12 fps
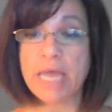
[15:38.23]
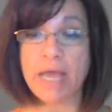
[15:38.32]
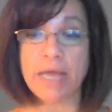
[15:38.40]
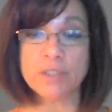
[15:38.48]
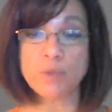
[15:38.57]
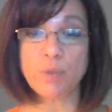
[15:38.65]

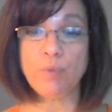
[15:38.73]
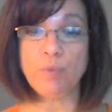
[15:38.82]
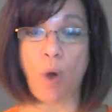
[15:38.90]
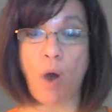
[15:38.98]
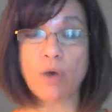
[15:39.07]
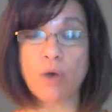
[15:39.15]
As we
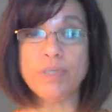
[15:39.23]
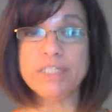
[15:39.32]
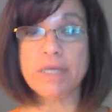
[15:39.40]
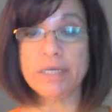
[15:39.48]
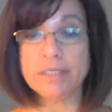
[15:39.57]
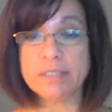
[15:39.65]
walk, we
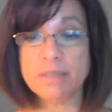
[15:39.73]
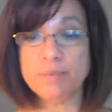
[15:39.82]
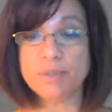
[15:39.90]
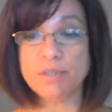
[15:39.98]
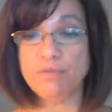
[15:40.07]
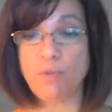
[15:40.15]
take
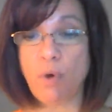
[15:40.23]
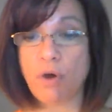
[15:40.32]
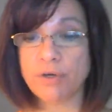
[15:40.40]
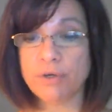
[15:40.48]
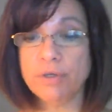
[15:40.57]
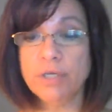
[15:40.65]
sips of
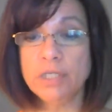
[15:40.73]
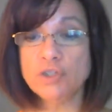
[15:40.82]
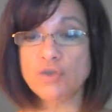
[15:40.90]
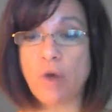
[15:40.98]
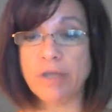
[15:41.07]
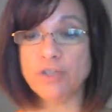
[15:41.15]
water,
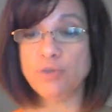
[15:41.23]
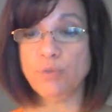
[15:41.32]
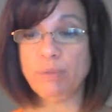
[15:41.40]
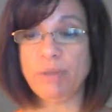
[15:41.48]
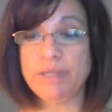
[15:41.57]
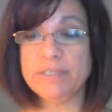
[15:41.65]
trying to
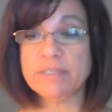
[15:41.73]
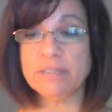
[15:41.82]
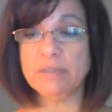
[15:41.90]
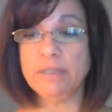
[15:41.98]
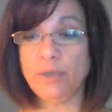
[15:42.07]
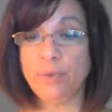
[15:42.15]
replace the
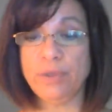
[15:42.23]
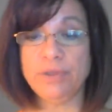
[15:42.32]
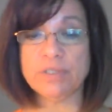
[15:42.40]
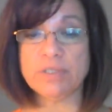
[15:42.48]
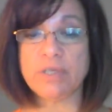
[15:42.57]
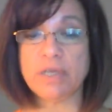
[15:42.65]
liquid
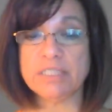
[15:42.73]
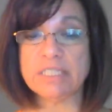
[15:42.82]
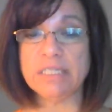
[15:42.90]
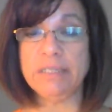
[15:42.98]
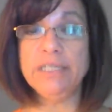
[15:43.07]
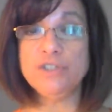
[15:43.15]
the sun is
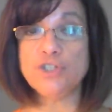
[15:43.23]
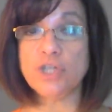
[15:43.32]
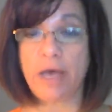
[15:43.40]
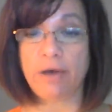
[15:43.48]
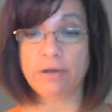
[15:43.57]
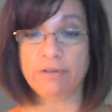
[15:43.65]
leaching
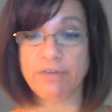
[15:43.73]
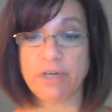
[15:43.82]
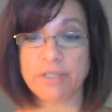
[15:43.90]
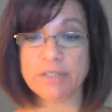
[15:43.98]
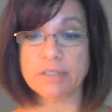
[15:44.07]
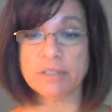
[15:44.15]
out of
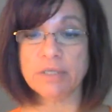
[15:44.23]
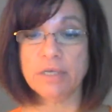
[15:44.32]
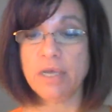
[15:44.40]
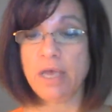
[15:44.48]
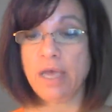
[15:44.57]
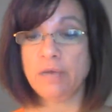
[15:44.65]
us.
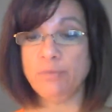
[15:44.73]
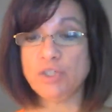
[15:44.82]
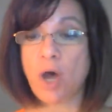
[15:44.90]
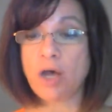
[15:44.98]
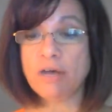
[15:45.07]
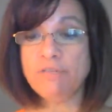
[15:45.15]
And we
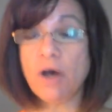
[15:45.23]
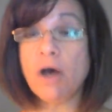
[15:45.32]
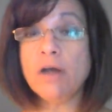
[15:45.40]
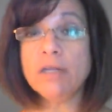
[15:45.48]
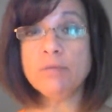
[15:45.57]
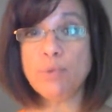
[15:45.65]
talk of
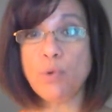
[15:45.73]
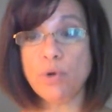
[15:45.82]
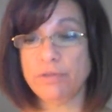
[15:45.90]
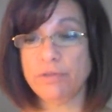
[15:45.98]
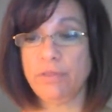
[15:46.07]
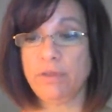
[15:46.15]

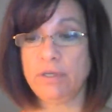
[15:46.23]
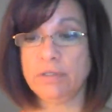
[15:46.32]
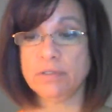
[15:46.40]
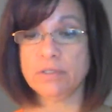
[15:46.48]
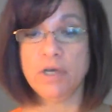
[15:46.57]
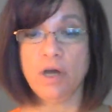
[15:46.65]
unimportant
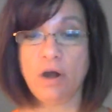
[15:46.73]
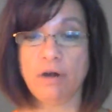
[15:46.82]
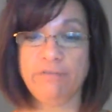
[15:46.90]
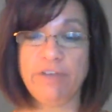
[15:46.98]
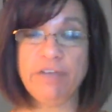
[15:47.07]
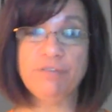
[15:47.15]
things, our
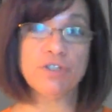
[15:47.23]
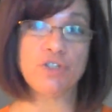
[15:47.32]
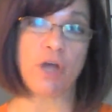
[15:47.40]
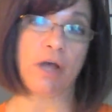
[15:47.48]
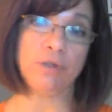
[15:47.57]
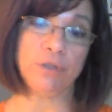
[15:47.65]
favorite
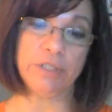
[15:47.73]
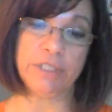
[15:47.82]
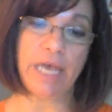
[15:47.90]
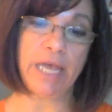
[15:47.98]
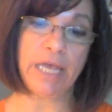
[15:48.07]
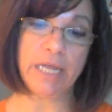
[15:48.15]
childhood
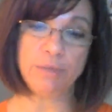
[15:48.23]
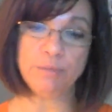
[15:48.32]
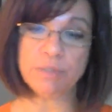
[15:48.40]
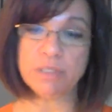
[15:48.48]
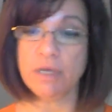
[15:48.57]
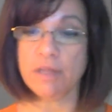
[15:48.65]

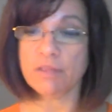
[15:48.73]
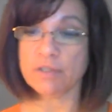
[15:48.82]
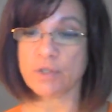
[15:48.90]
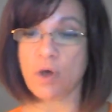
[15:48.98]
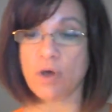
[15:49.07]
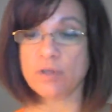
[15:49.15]
games, the
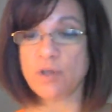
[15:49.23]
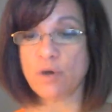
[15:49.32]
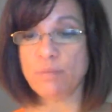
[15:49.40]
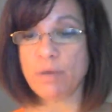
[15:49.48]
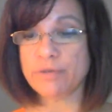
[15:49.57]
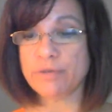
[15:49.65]
songs our
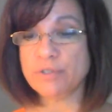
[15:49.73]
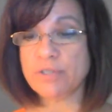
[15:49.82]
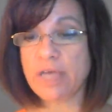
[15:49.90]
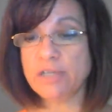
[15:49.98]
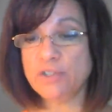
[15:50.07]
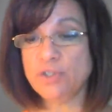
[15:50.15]
mother
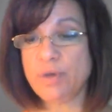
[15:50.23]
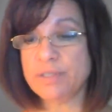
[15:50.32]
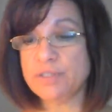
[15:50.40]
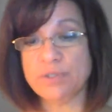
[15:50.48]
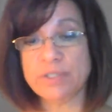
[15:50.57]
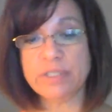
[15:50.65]
sang to
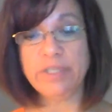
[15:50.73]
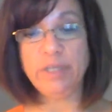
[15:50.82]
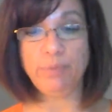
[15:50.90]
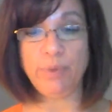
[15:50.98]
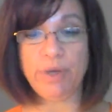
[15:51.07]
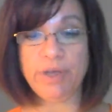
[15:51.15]
us to
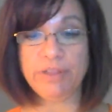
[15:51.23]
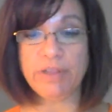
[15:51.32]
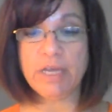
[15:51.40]
sleep with,